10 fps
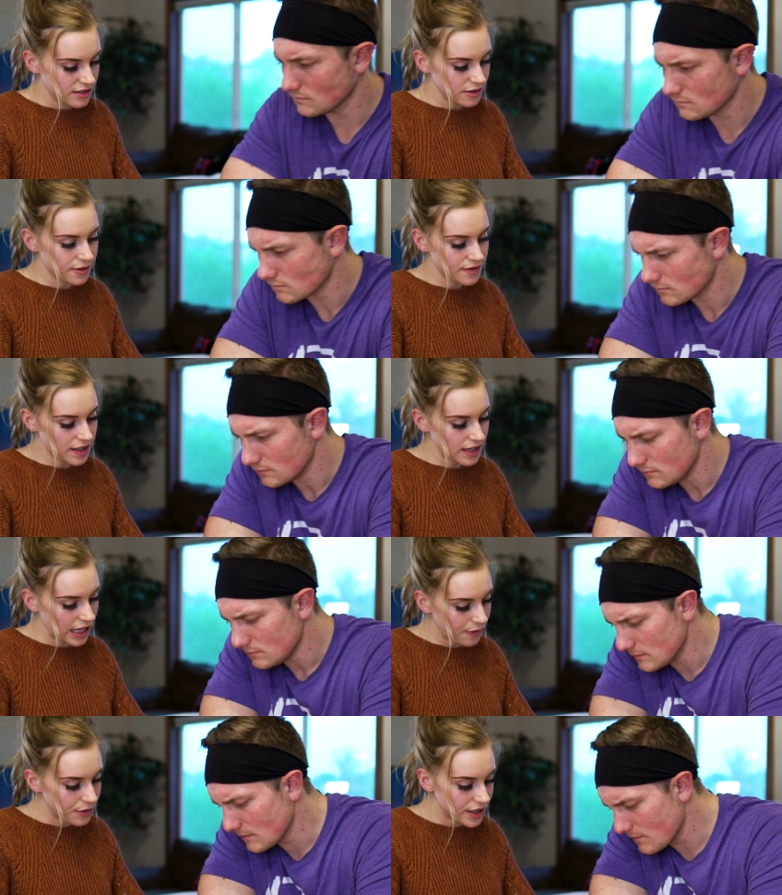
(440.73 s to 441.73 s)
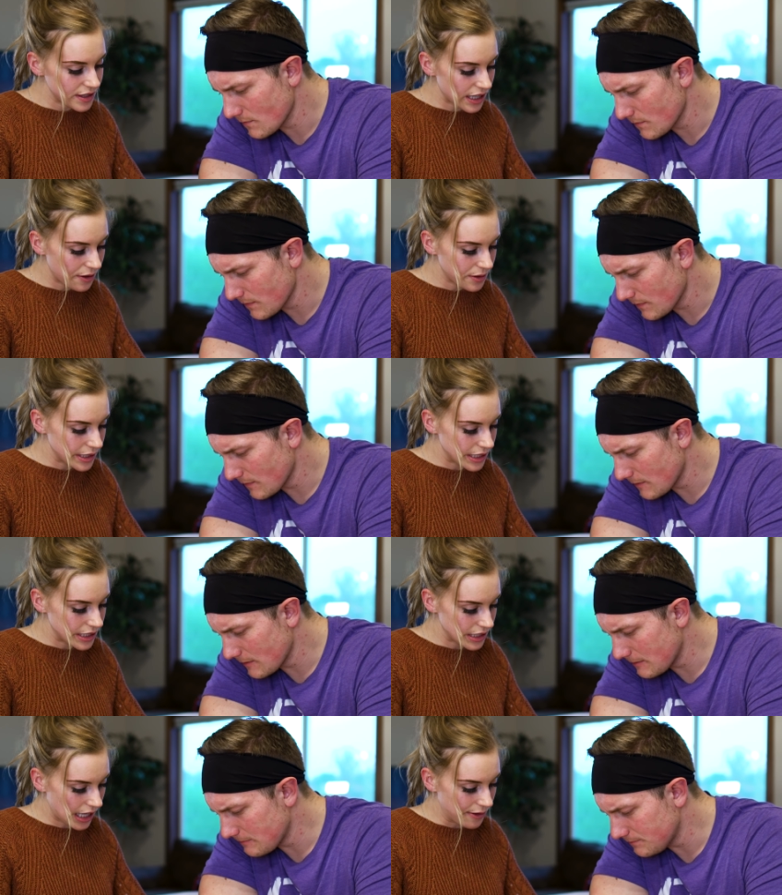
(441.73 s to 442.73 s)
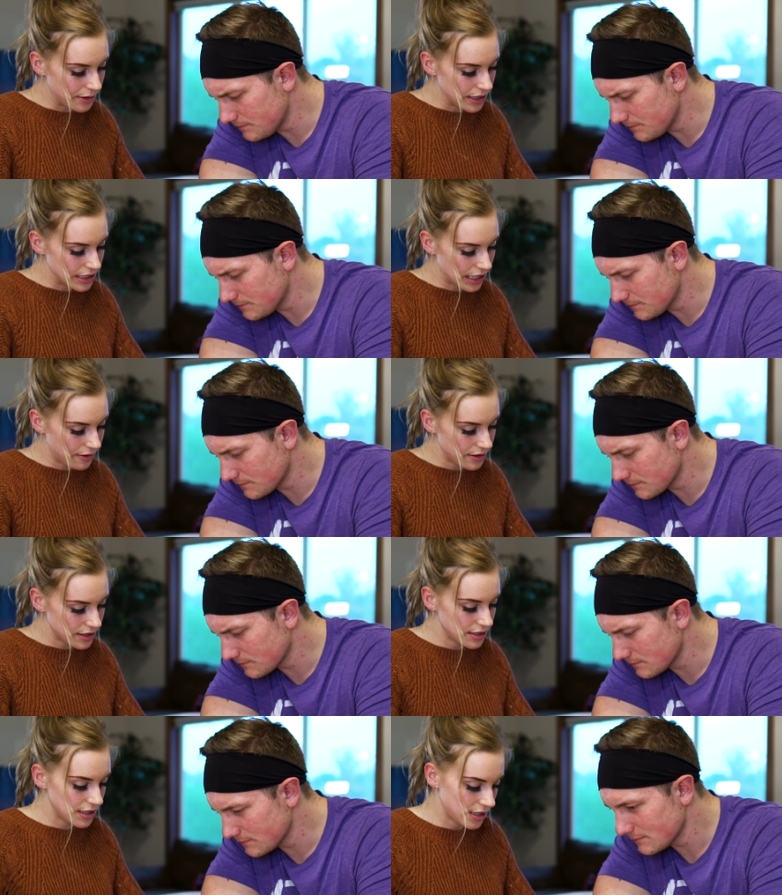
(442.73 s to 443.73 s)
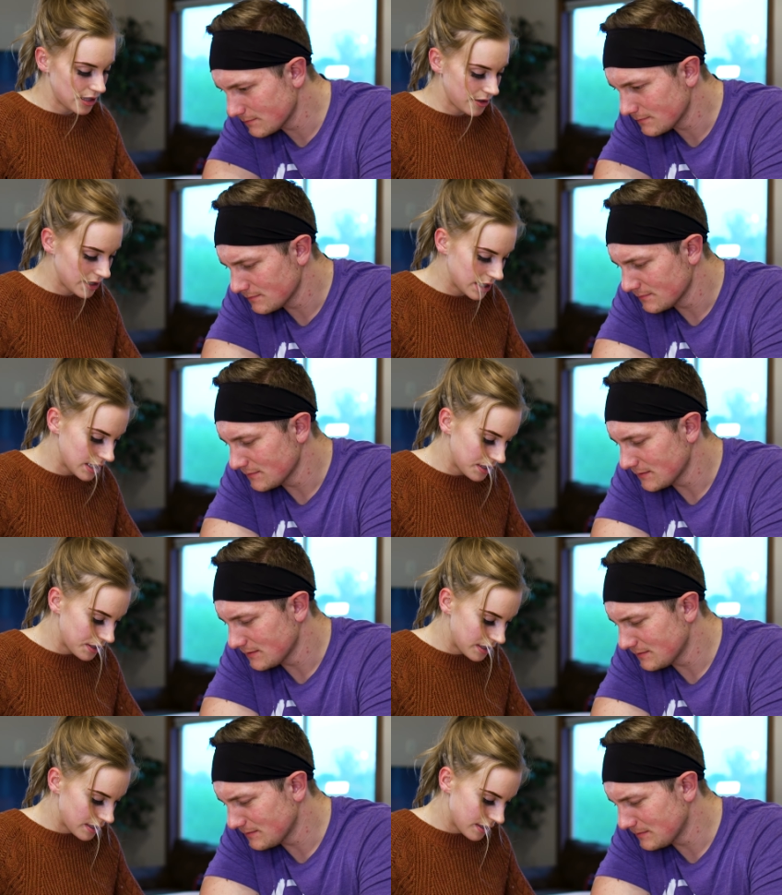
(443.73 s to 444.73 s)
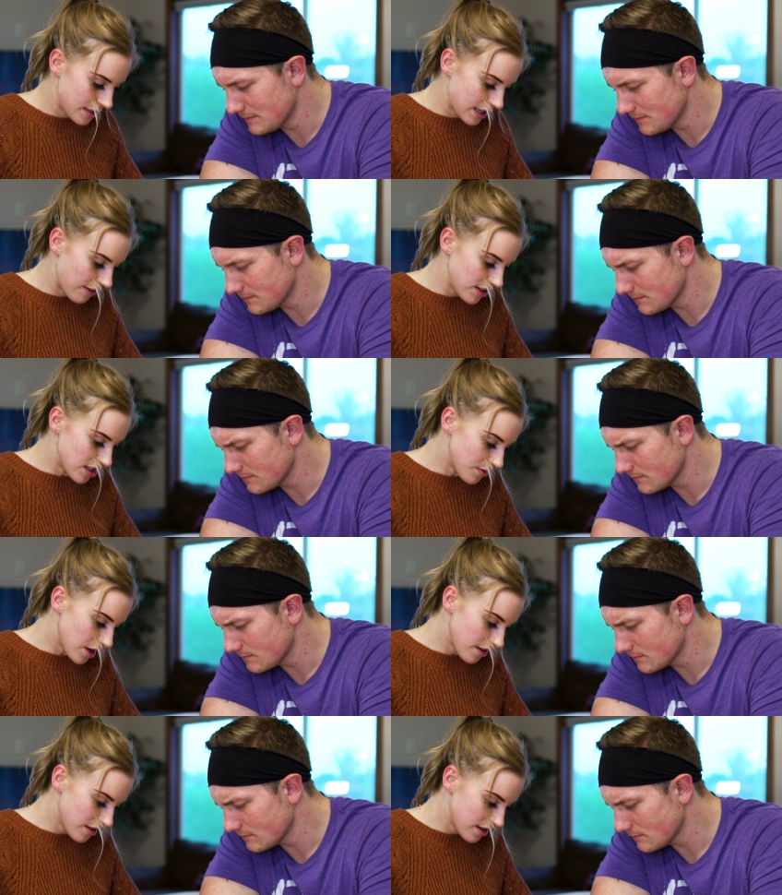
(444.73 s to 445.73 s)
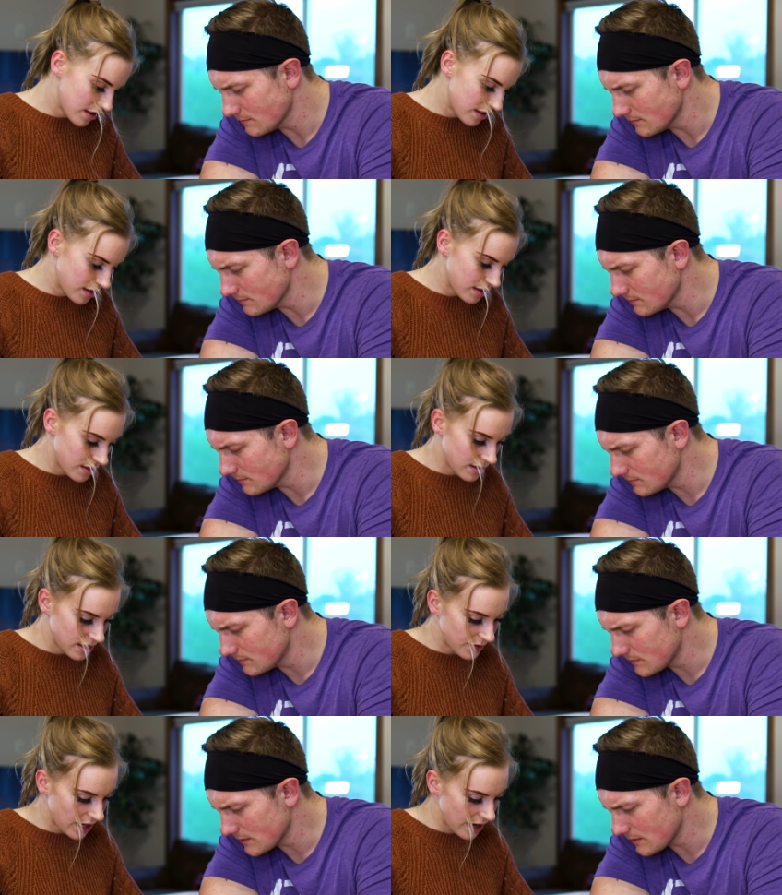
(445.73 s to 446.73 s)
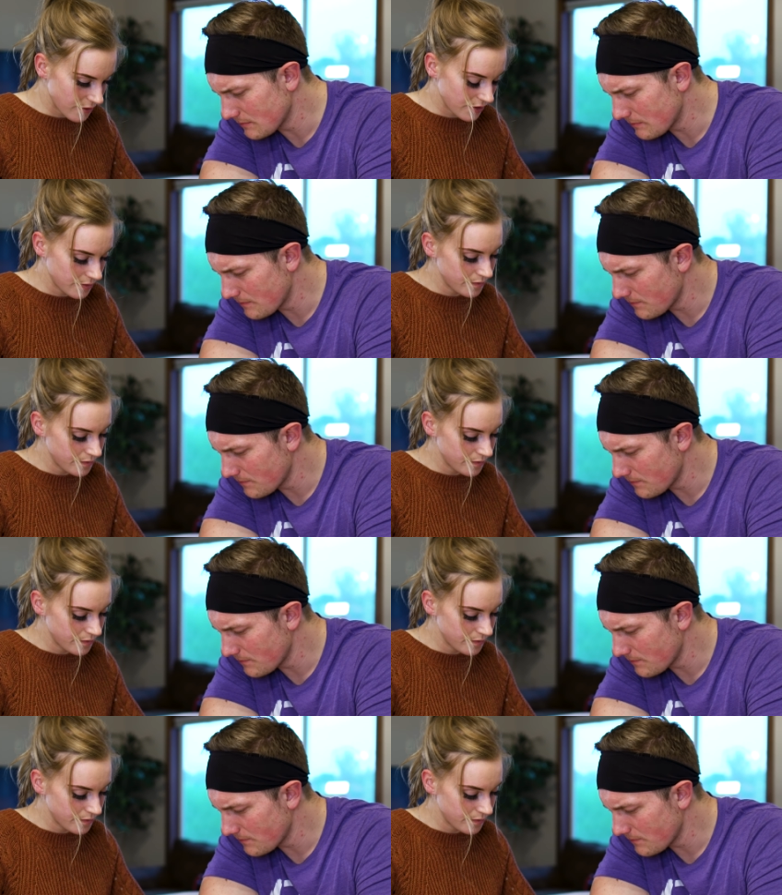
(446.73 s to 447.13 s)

Speaker 1: So we've done that one, that one, that one, that one. Have we done them all? Mm. We have.